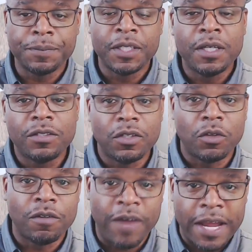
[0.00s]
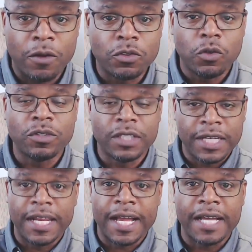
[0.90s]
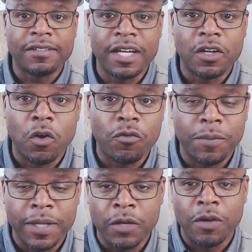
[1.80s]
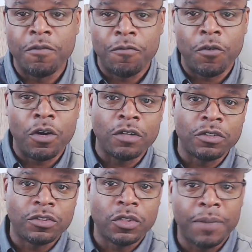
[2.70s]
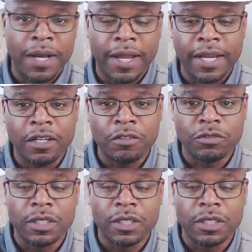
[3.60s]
So the FICO scores, again, like I said, go from anywhere from 400 to about 800.